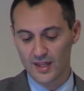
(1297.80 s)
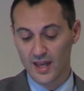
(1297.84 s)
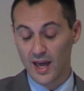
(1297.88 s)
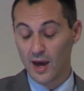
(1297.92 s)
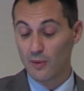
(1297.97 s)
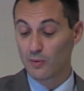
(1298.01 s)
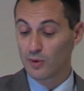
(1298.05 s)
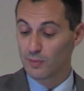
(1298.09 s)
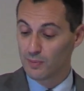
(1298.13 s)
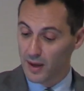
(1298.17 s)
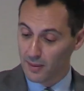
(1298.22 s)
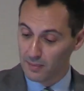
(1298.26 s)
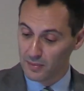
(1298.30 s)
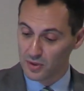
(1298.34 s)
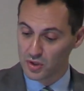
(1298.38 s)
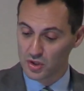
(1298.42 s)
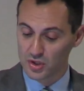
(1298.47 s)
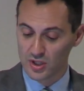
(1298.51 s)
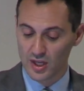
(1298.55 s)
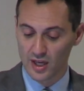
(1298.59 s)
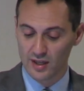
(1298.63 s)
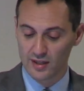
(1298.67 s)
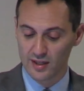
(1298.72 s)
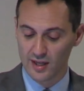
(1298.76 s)
And we
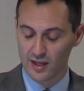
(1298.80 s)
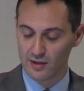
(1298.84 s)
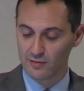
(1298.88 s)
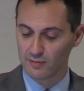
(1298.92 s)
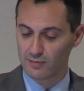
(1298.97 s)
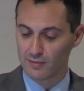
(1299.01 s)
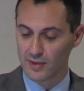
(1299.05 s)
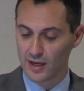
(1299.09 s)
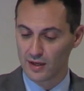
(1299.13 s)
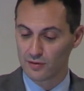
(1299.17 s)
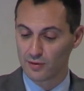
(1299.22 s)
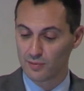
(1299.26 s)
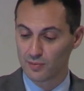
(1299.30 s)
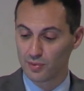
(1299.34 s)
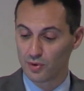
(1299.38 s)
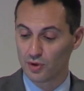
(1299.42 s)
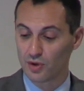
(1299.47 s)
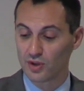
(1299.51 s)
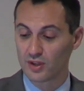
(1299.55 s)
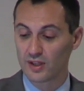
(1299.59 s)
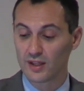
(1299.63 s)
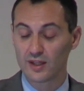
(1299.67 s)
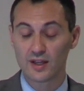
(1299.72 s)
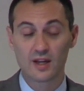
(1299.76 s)
published that main
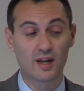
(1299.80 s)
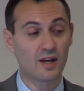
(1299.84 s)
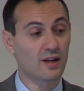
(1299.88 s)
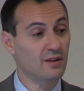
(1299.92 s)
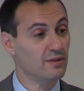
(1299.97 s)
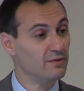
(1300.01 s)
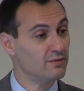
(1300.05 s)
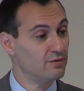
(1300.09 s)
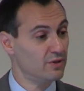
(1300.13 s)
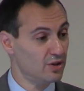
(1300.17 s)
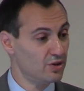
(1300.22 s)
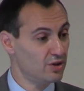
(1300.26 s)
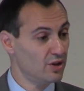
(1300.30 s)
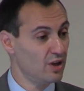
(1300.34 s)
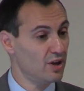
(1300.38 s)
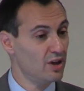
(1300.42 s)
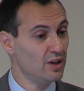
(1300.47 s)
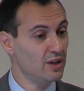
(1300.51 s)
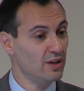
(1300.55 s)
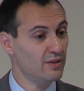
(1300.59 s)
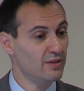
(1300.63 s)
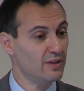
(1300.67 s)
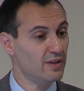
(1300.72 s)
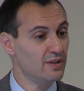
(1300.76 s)
report just
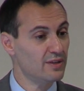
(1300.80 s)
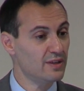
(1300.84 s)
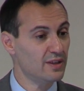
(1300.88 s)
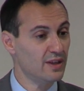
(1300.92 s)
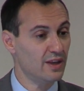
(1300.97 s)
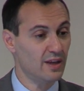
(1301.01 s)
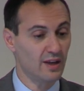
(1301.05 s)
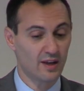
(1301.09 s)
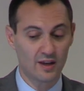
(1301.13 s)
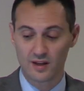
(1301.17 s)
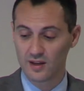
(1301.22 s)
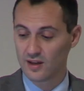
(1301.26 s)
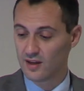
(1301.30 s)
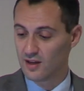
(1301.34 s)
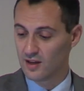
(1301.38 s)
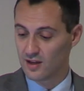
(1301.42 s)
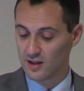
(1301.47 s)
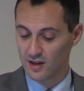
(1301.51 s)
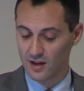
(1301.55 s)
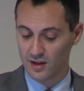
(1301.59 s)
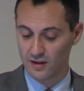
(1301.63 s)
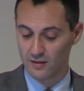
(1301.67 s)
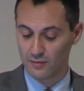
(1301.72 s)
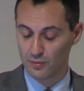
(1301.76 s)
earlier this year,
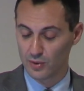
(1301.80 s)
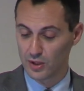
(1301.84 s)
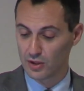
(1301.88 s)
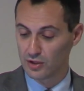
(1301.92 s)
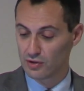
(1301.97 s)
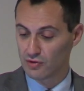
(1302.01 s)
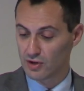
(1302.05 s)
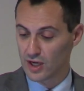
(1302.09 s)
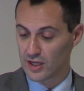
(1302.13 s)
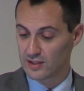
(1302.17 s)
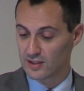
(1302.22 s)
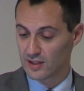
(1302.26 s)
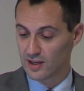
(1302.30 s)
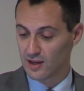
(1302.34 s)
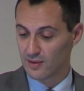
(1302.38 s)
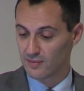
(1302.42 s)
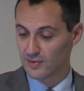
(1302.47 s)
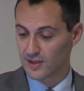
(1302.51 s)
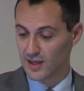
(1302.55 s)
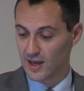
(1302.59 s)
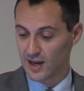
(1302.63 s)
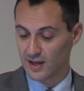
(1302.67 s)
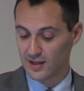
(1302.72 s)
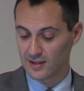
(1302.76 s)
and we're writing
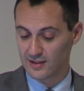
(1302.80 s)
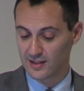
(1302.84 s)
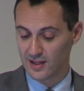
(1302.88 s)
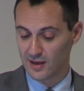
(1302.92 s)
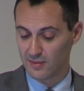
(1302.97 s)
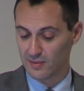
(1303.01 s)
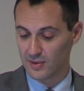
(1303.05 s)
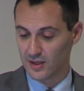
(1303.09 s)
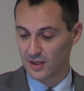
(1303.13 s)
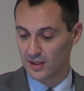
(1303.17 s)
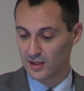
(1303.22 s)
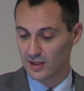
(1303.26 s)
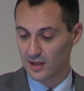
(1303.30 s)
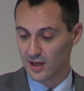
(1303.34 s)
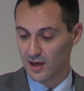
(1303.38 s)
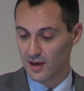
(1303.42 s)
up the academic